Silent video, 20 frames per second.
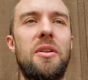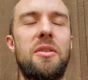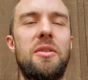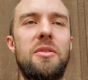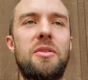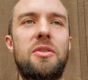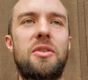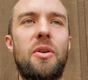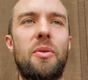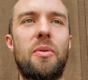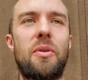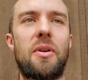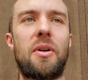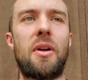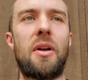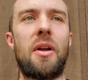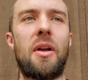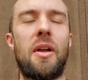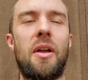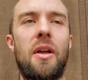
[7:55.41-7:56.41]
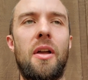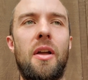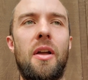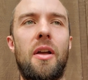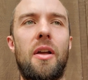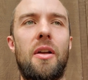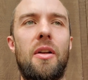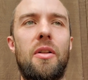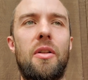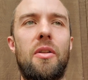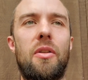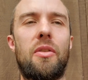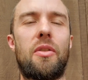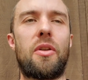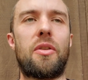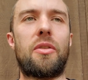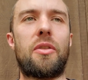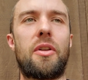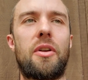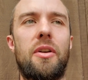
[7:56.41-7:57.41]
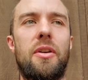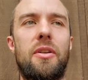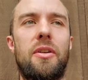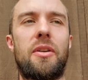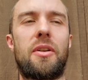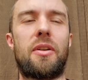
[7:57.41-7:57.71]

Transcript: So the